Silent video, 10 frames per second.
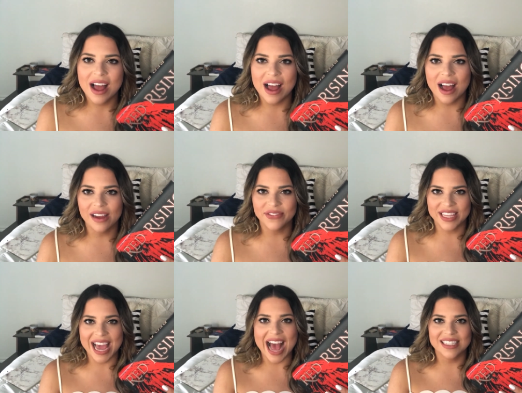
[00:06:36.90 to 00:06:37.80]
of the
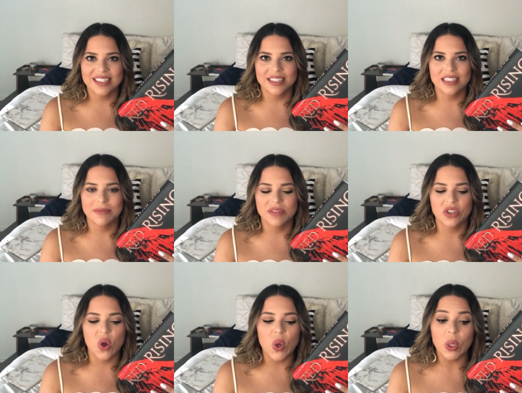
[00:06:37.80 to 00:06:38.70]
caste system, the
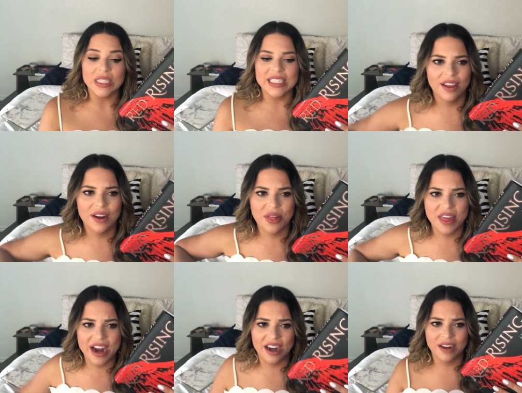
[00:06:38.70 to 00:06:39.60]
Golds, you know,
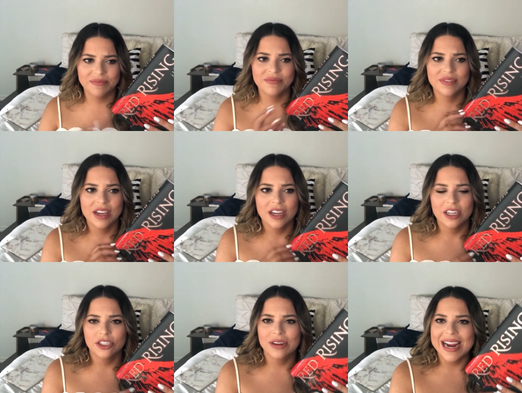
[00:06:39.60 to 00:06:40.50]
their
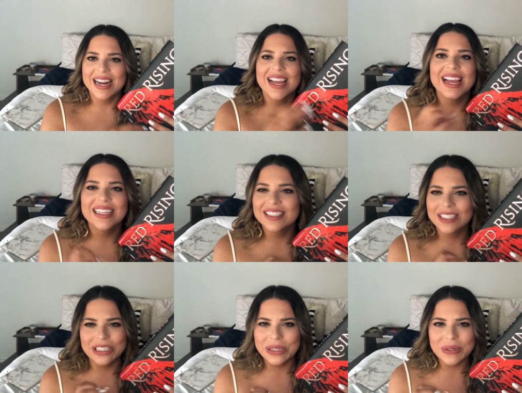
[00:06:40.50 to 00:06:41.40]
training
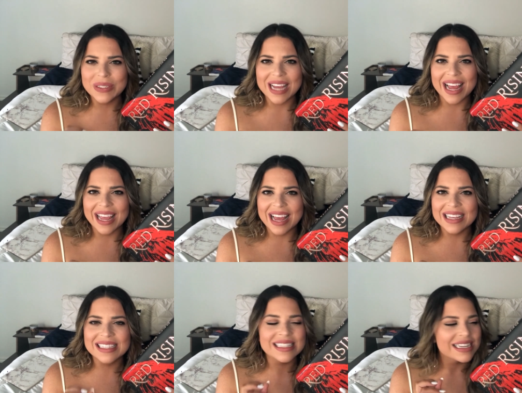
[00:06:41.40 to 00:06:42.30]
institute, I
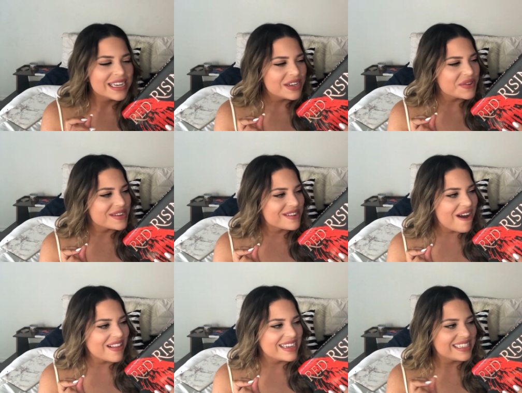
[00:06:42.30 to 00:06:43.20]
guess you could
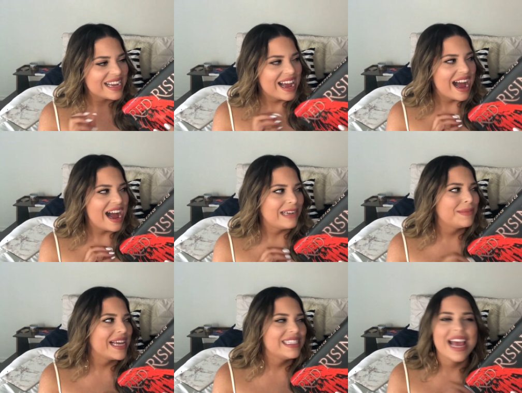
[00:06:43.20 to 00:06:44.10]
call it,
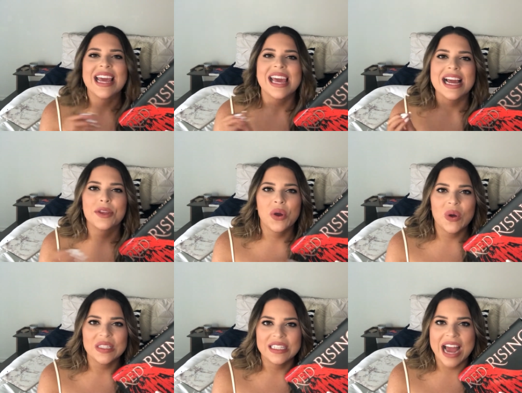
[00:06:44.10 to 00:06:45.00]
and taking the
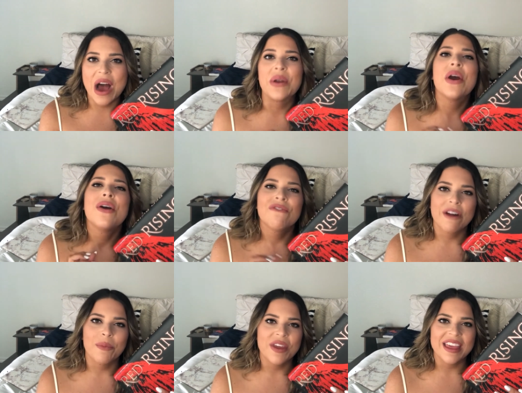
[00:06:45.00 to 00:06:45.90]
Golds down
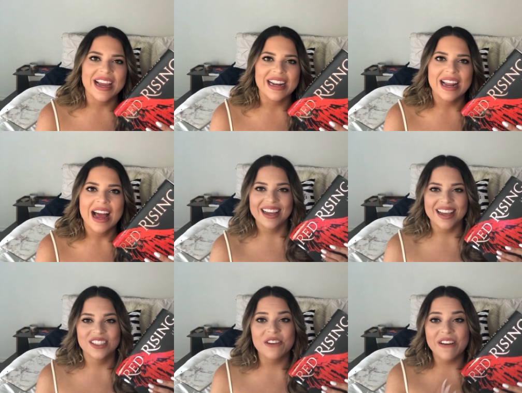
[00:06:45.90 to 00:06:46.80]
from within.
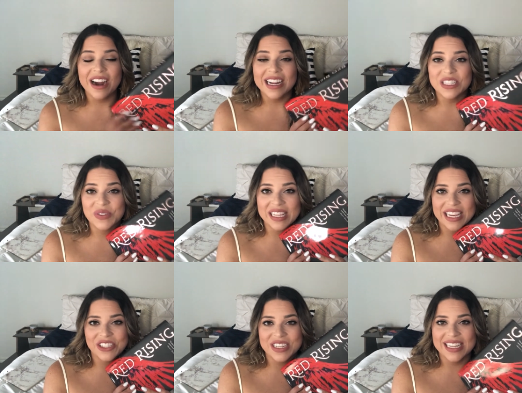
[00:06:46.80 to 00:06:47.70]
So far, it's really
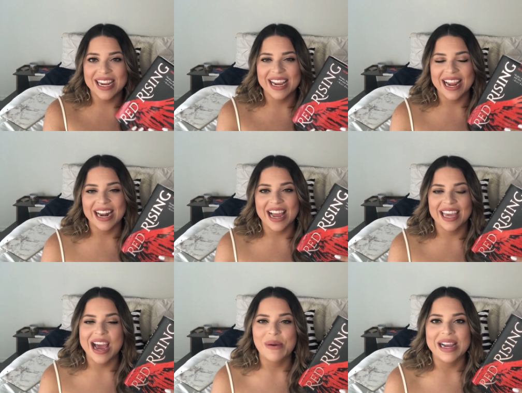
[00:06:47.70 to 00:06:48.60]
interesting, and I
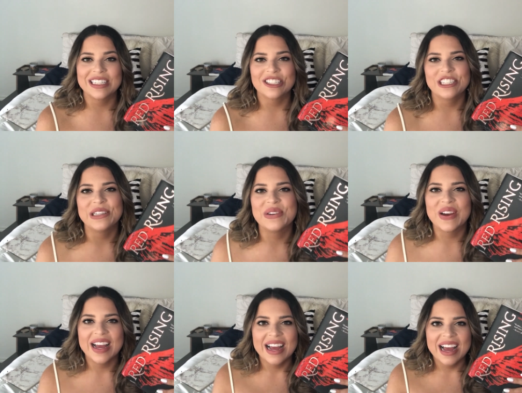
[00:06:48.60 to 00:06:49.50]
can't wait to
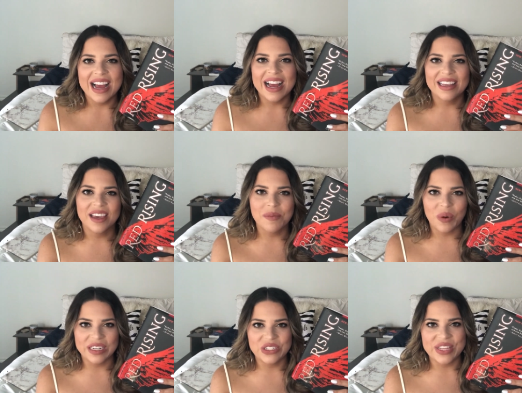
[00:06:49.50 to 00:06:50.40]
get
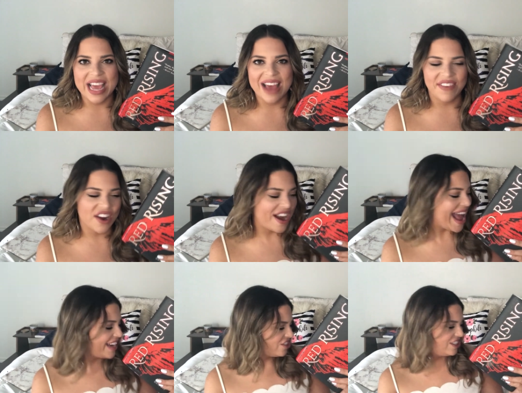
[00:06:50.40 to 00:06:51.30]
more into the heavier
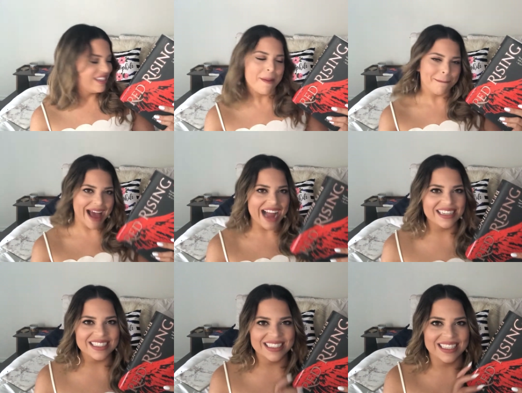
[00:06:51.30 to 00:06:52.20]

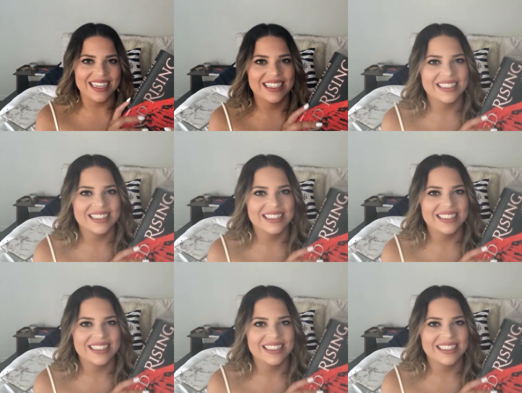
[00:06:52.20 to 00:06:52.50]
action-packed scenes.